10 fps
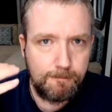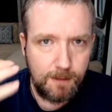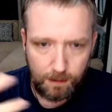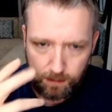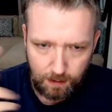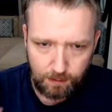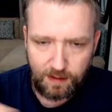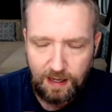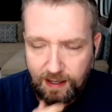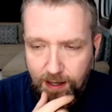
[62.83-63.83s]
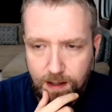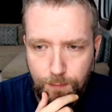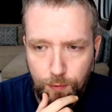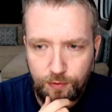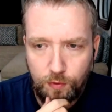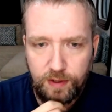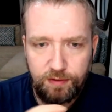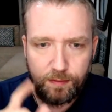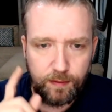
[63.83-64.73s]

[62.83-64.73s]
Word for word: I'll, I'll, I got a couple of stories.